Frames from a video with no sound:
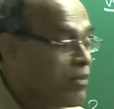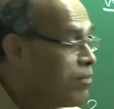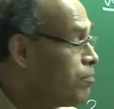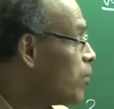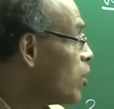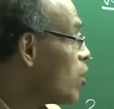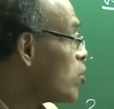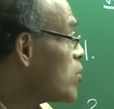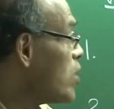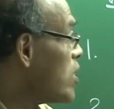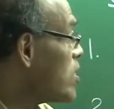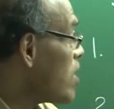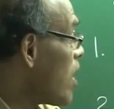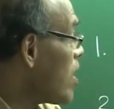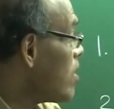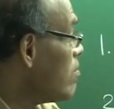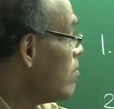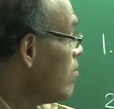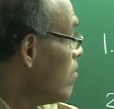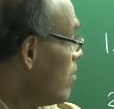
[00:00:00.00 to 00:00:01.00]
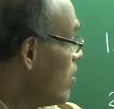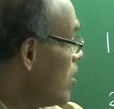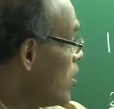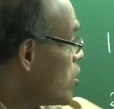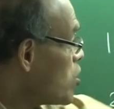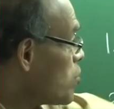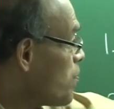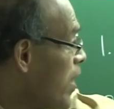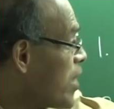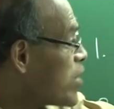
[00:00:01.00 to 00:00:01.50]
because these are
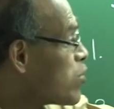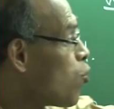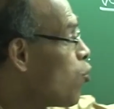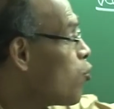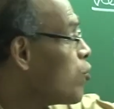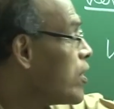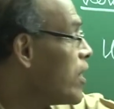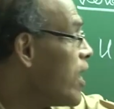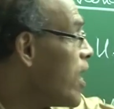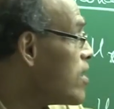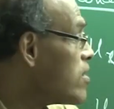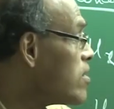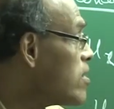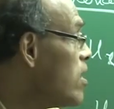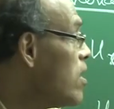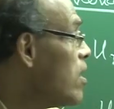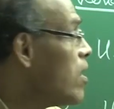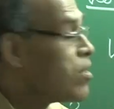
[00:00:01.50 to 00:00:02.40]
space coordinates.